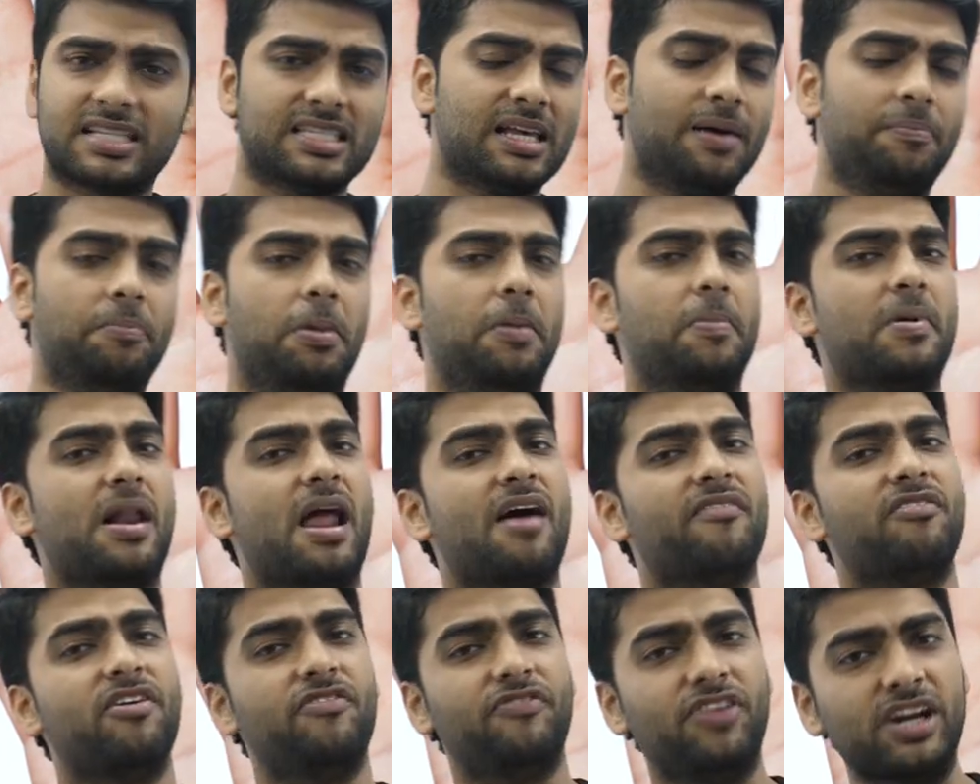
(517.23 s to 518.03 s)
Some people
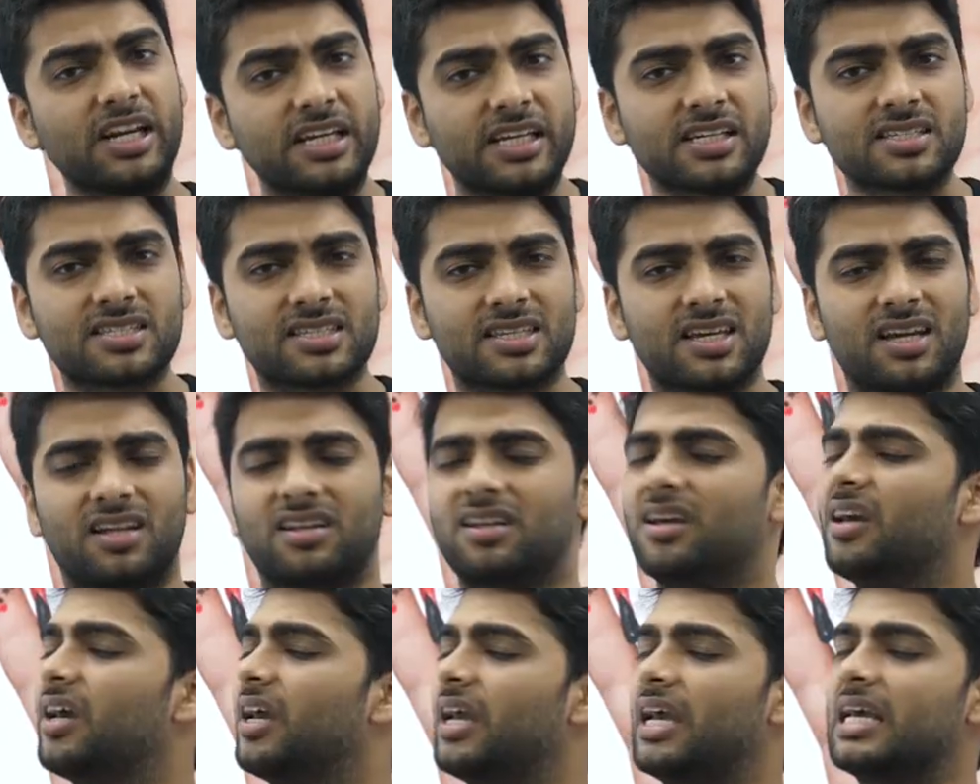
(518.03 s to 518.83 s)
have a wheat
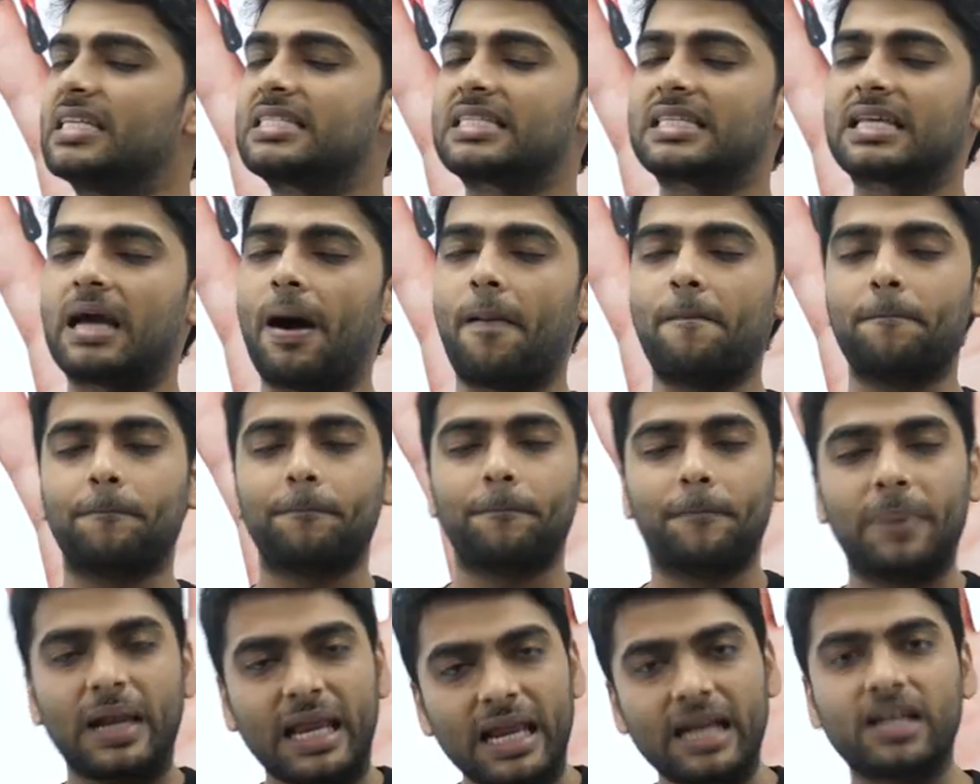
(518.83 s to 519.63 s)
skin. It's
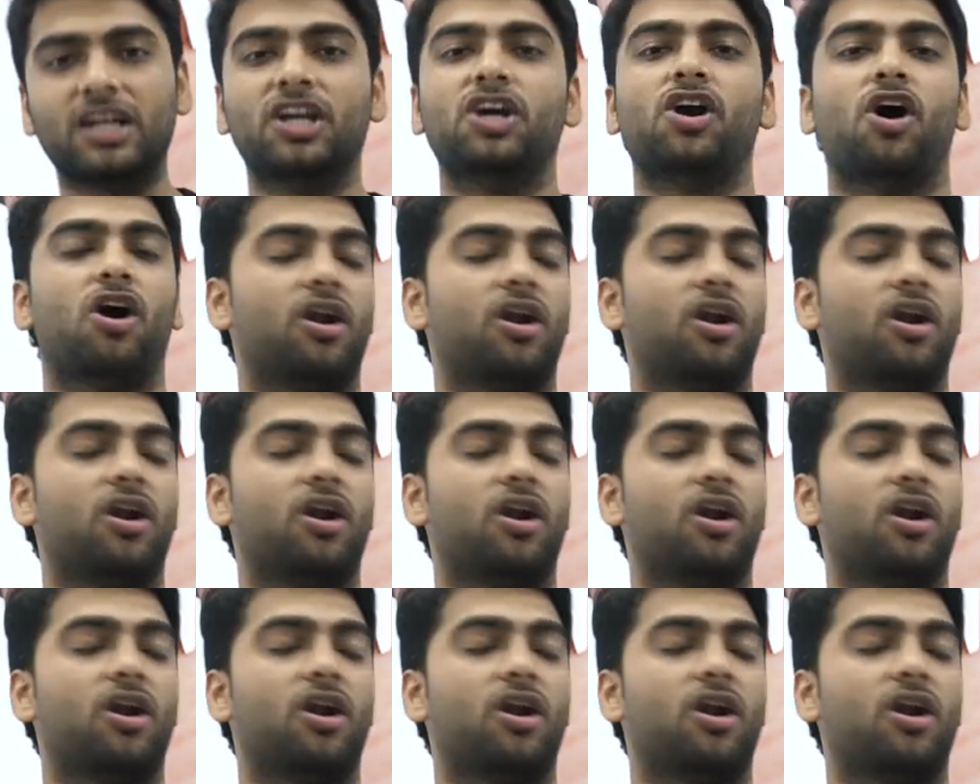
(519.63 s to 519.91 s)
completely